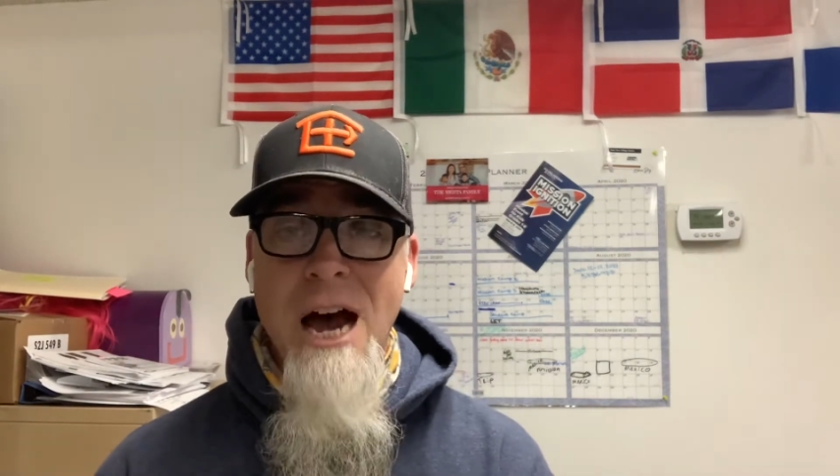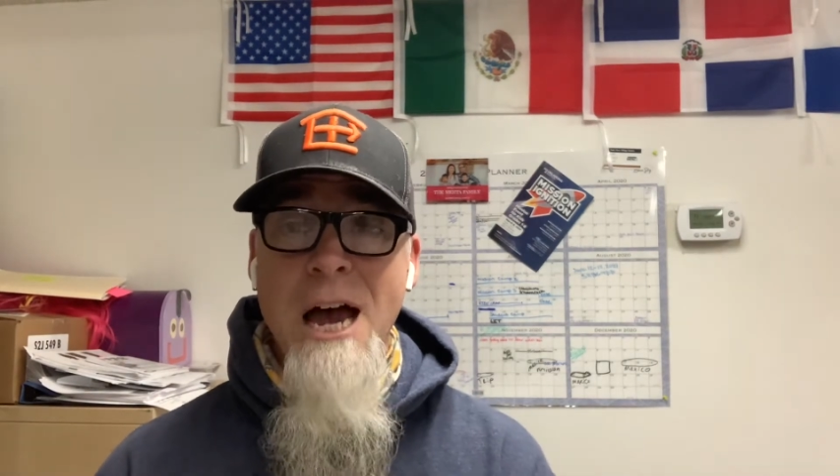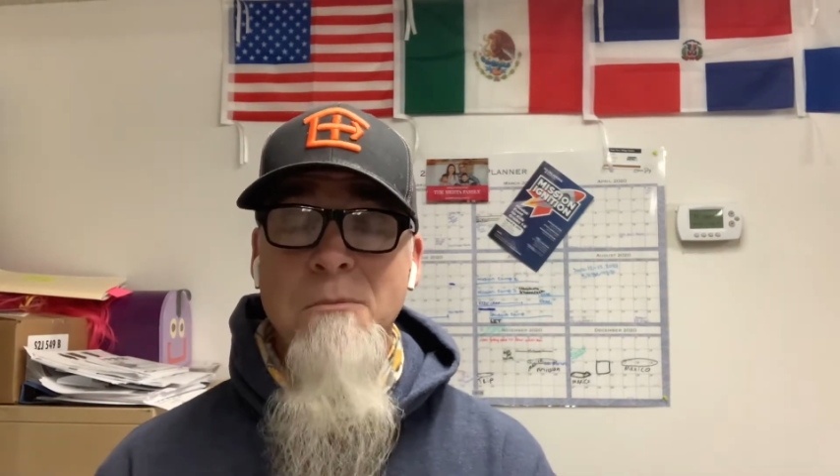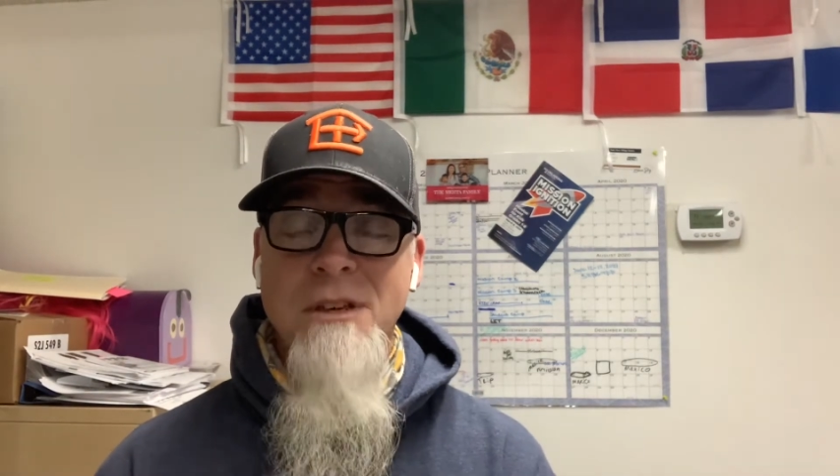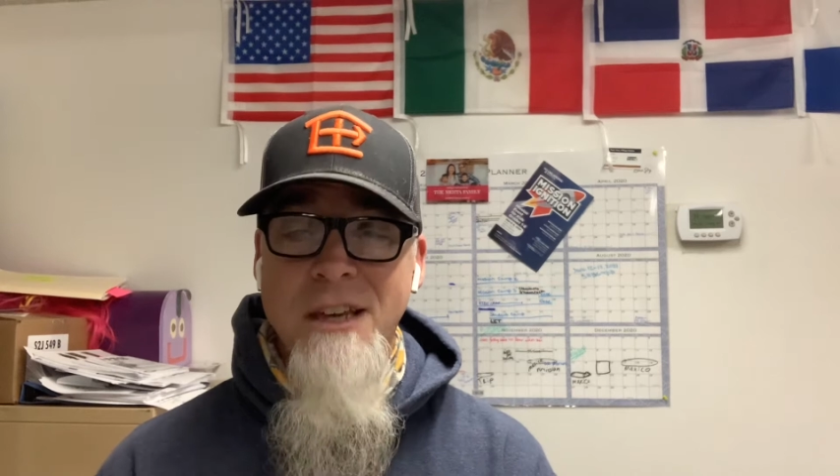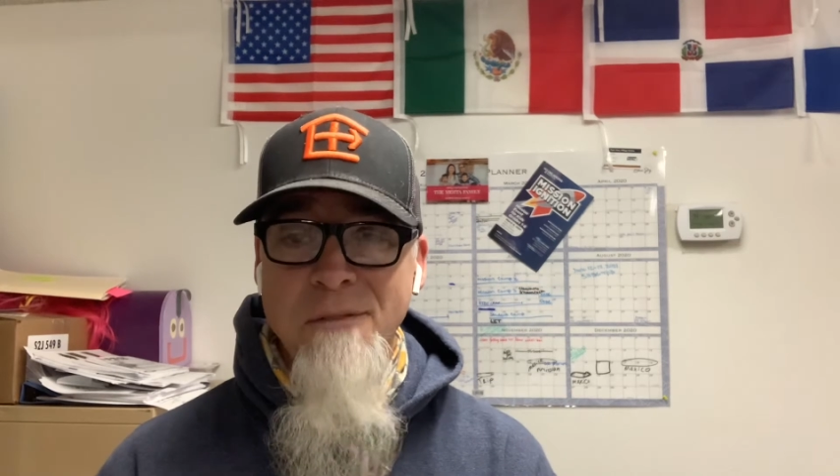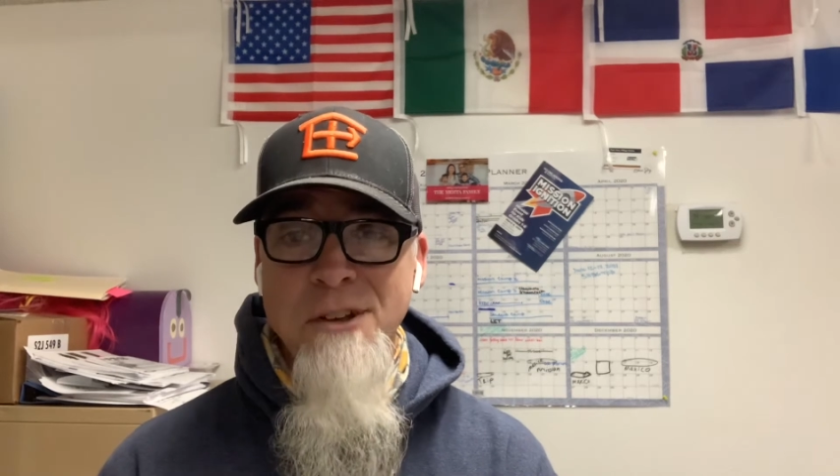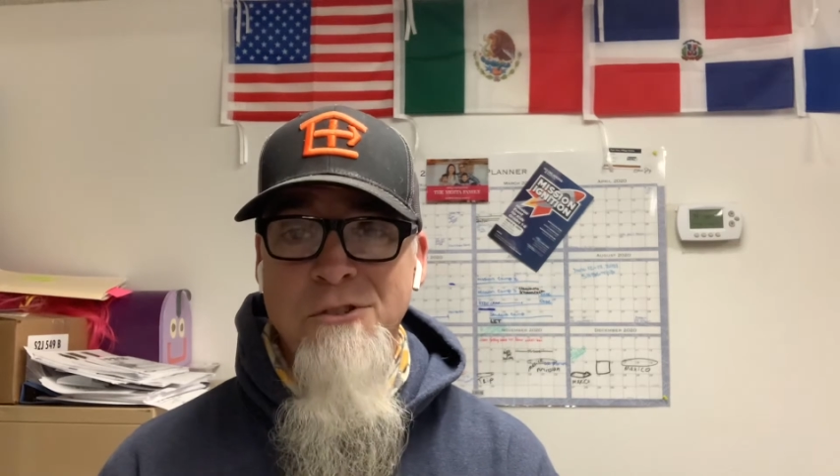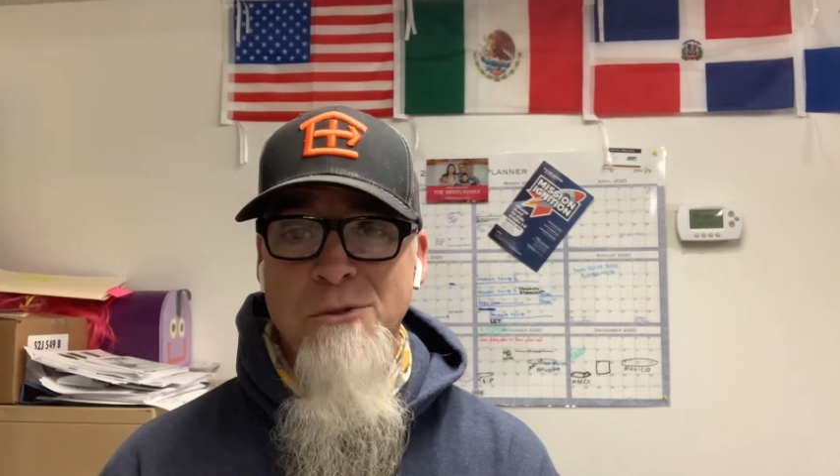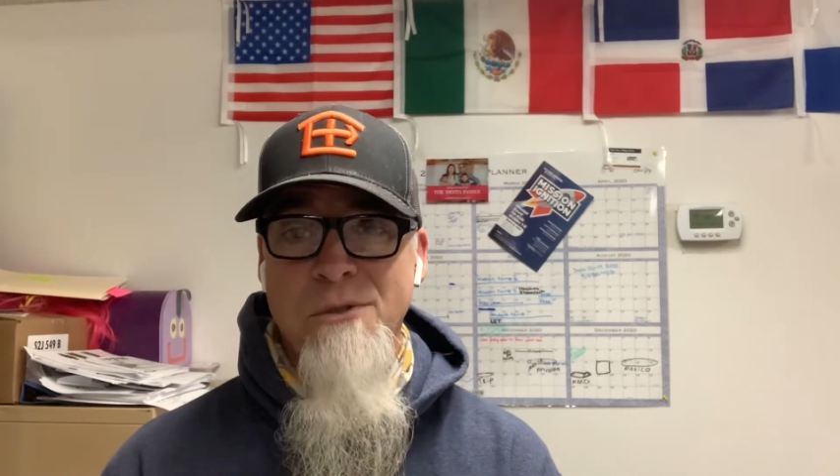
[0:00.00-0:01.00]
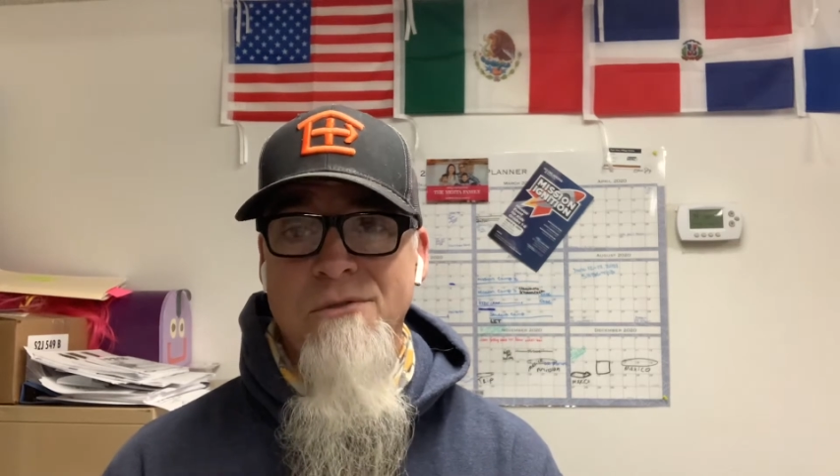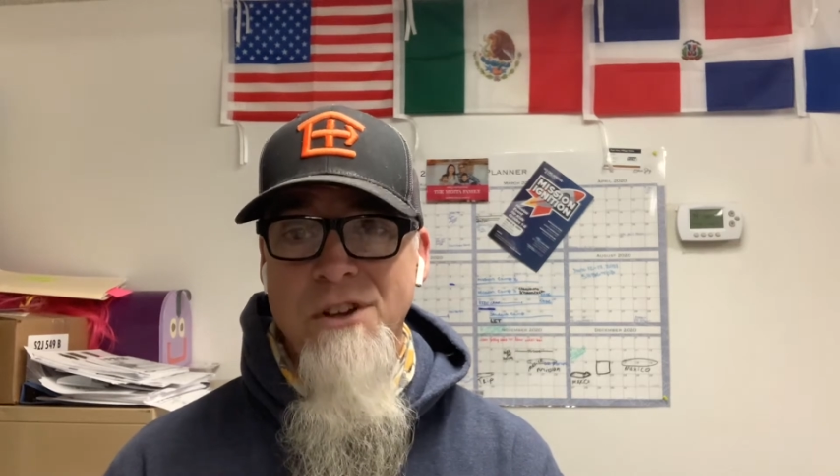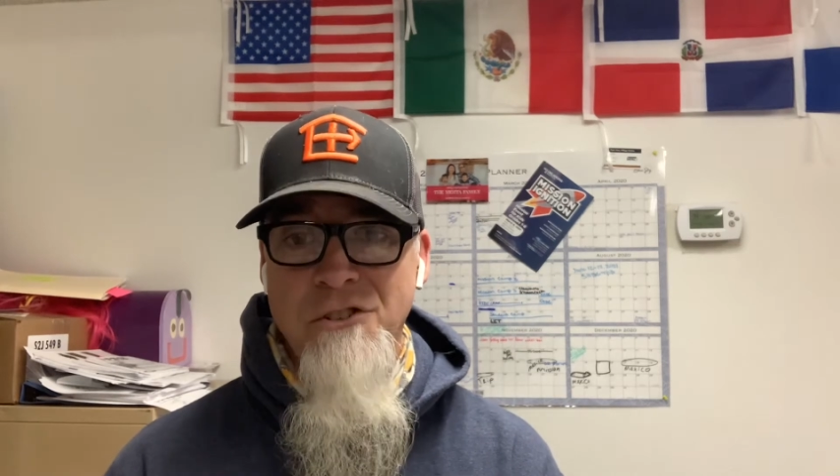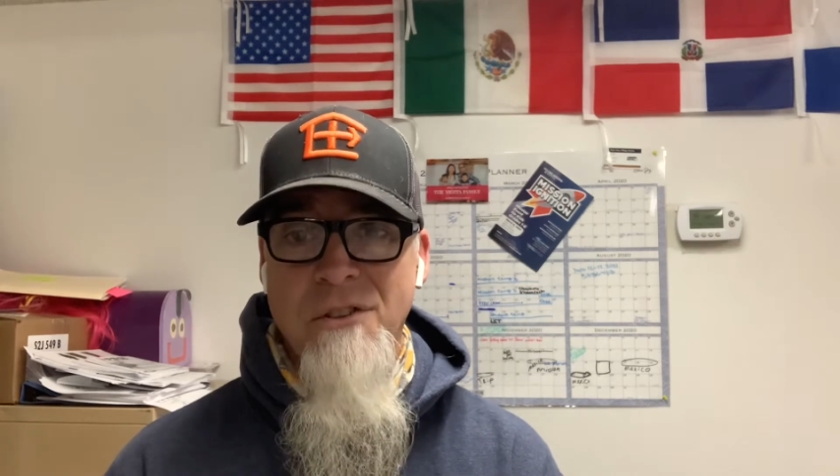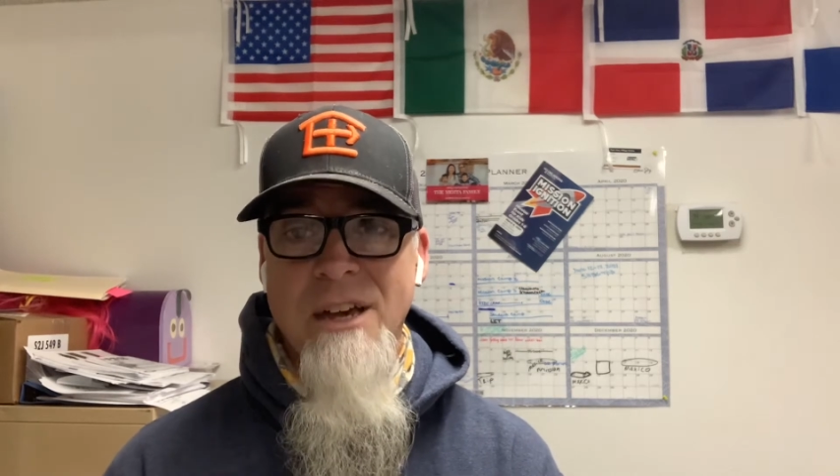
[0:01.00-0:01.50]
I am giving to a
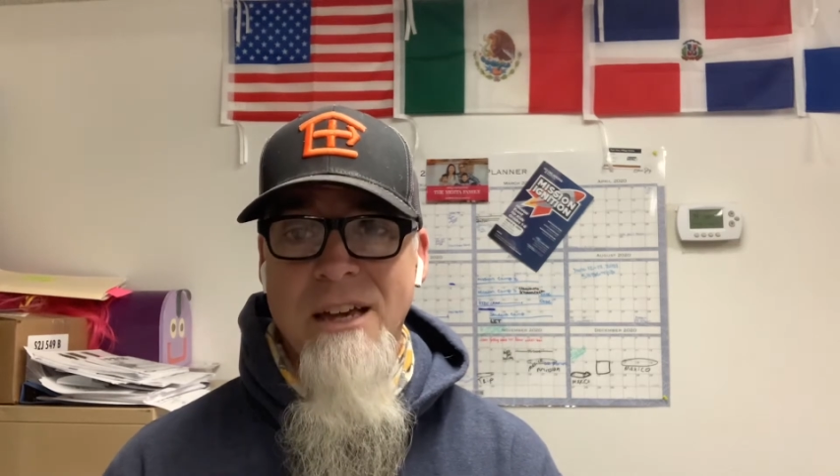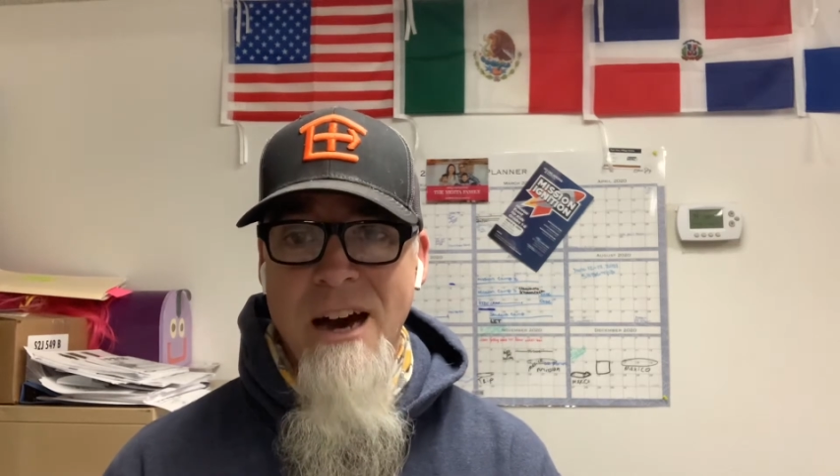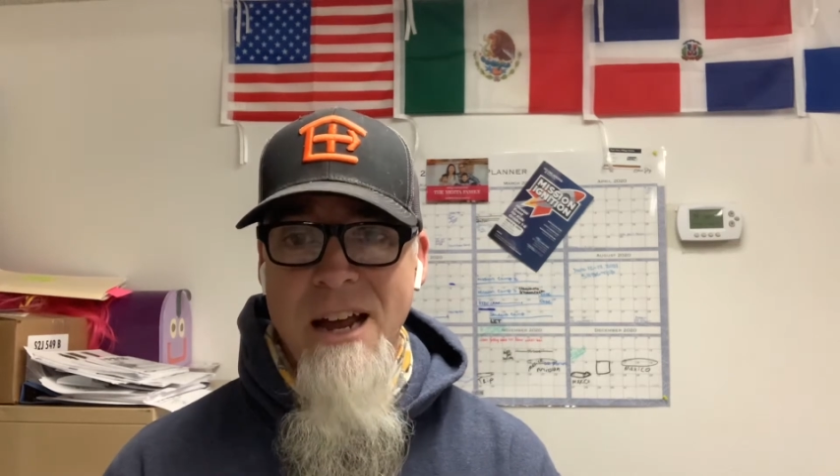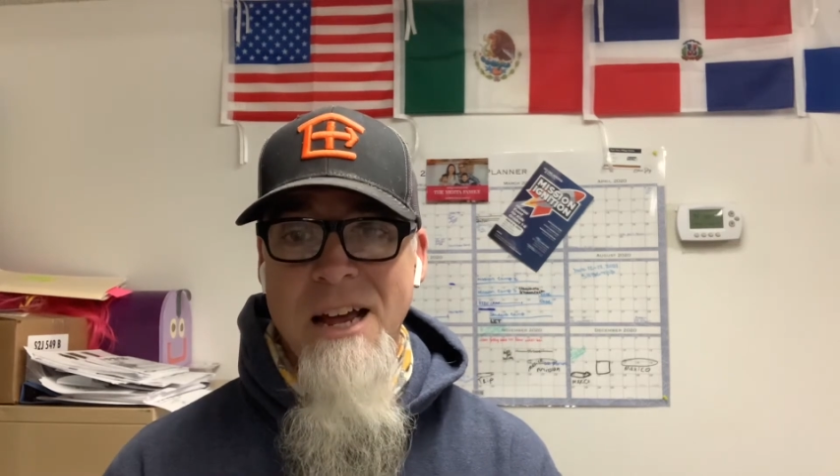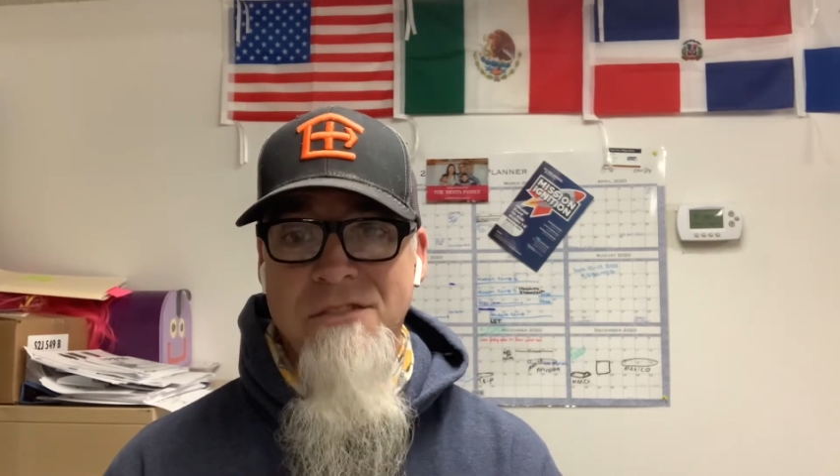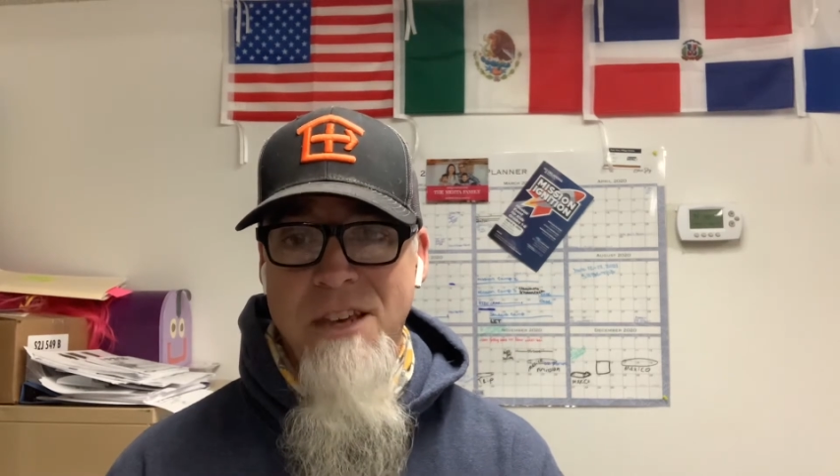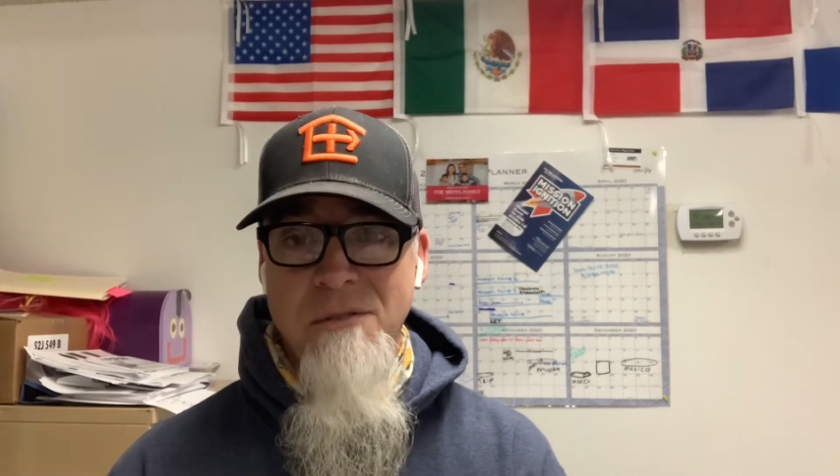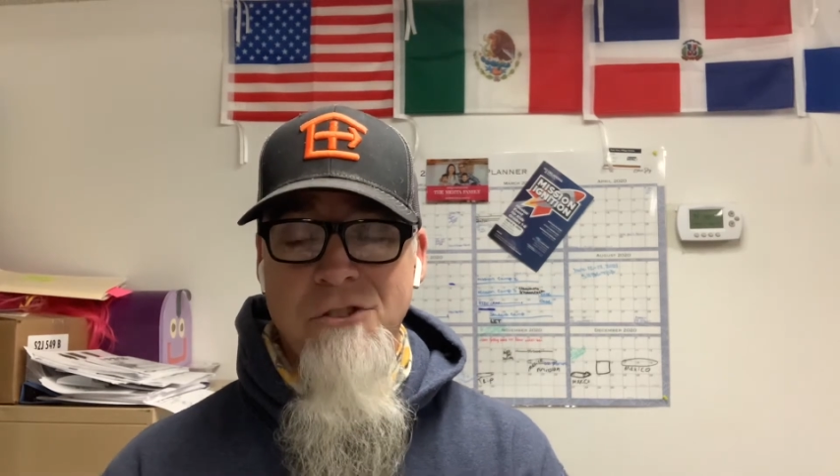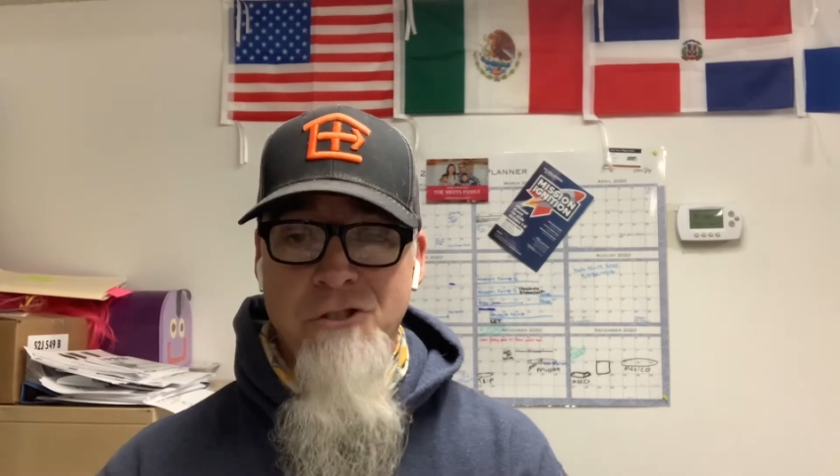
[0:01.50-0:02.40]
vision that God has given